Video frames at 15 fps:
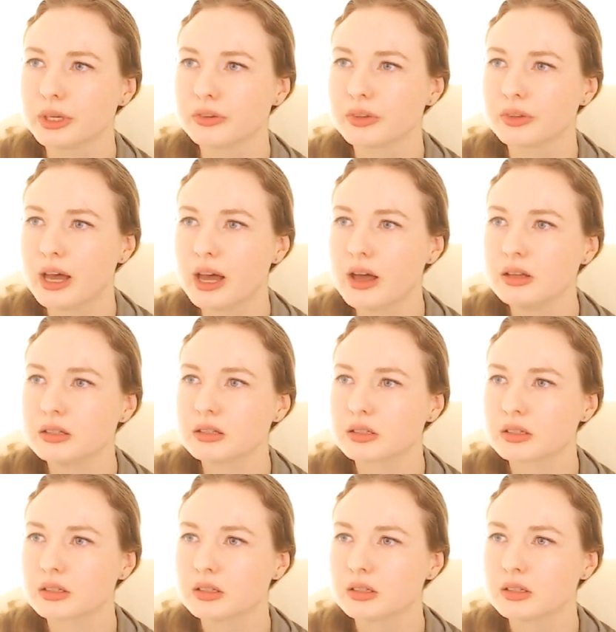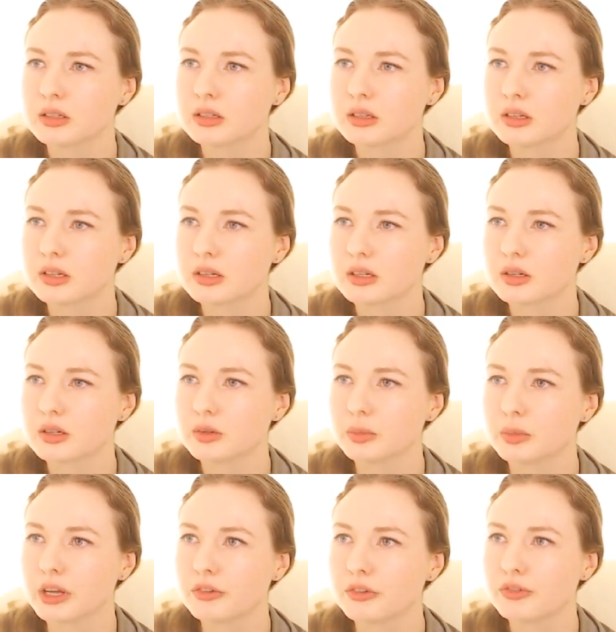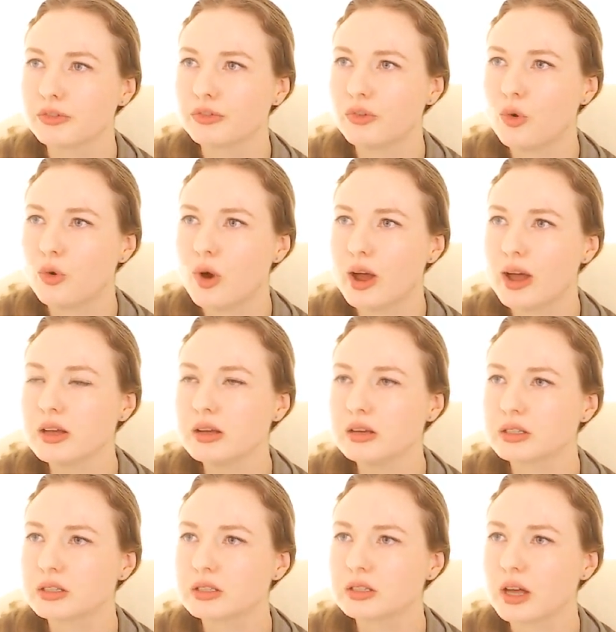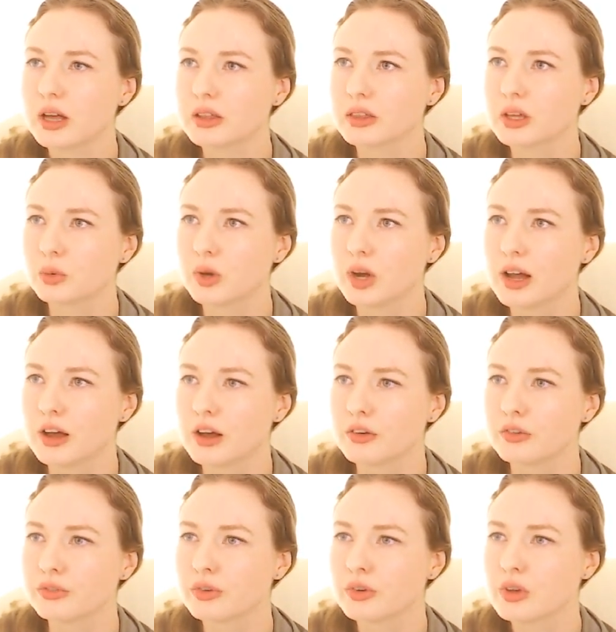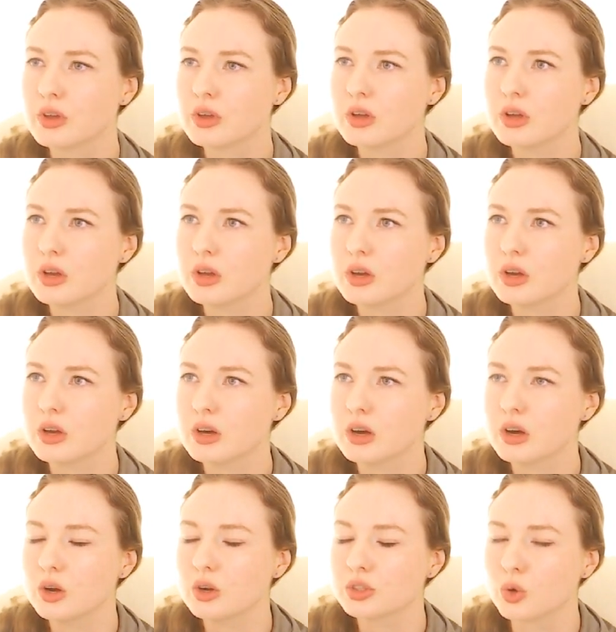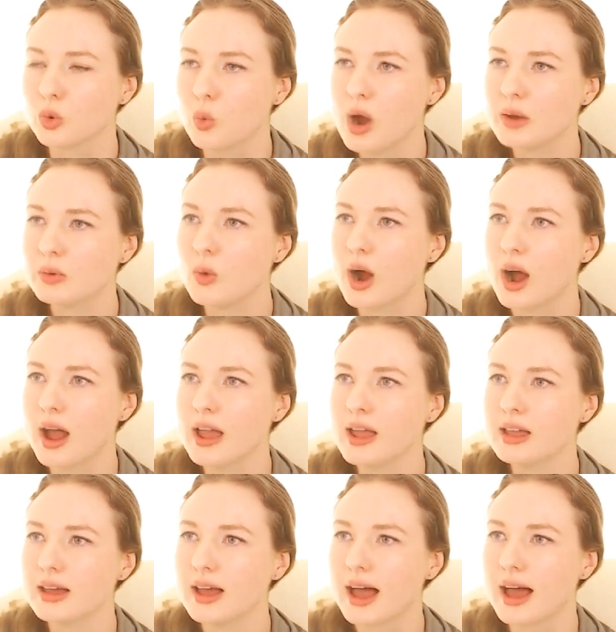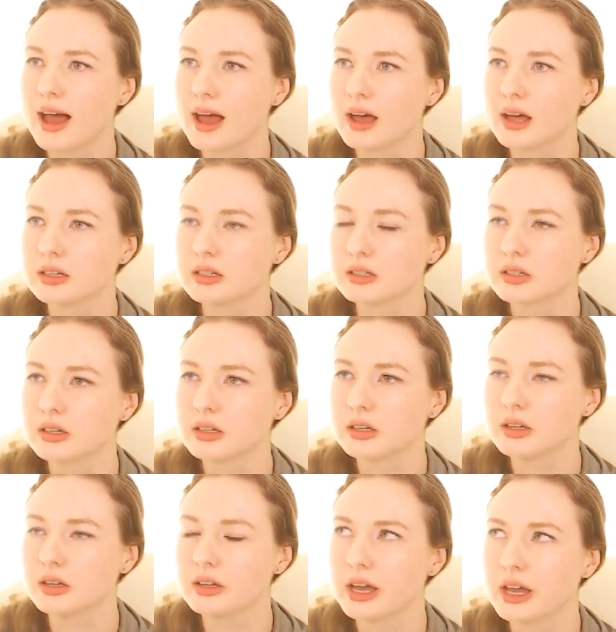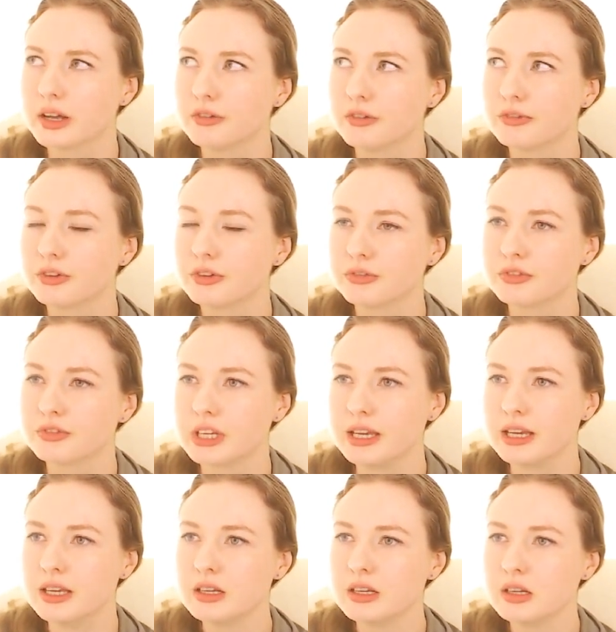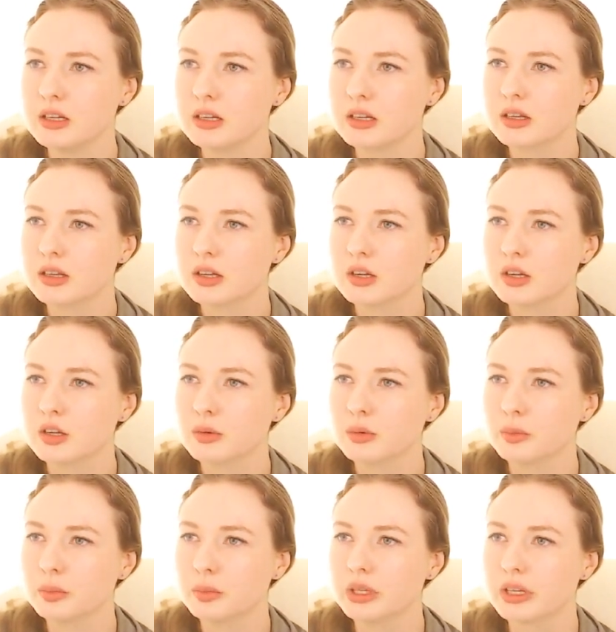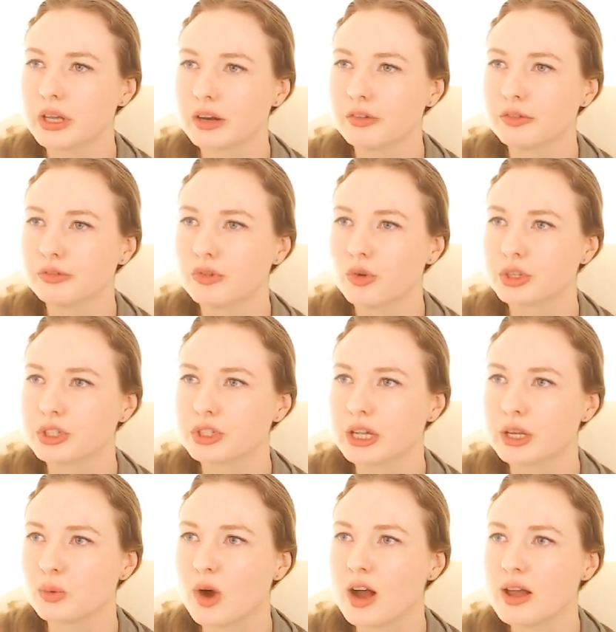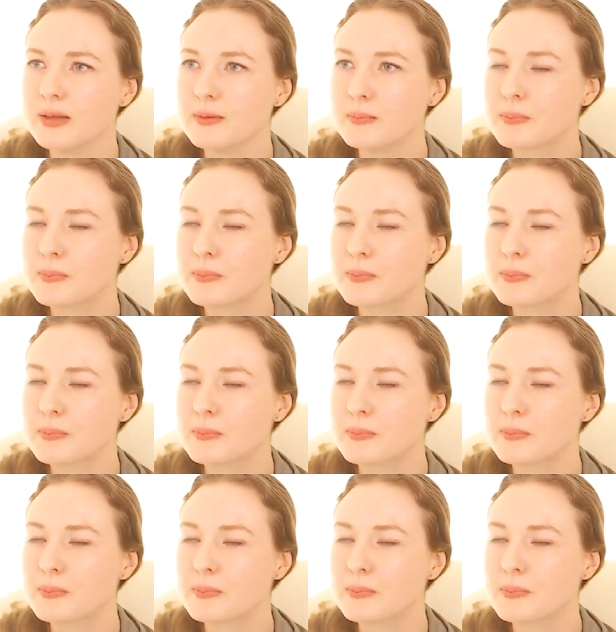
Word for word: of that make 4x, and then we'll have, so 1y and negative 15, negative 14y,